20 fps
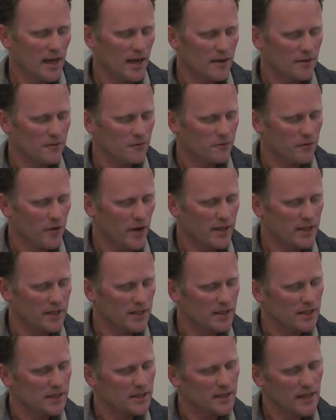And
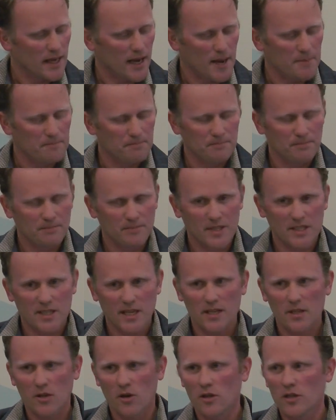finally, the
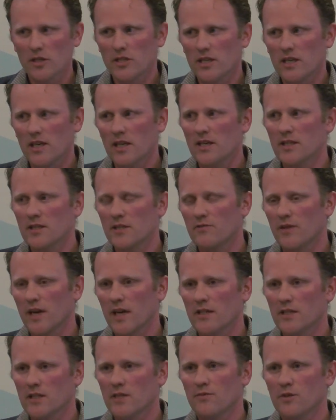technology is
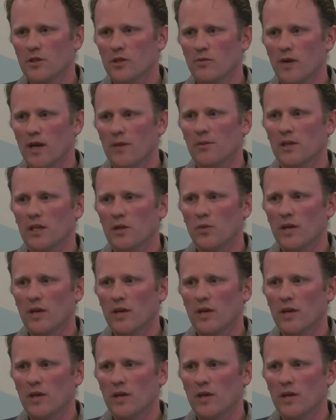advancing very rapidly.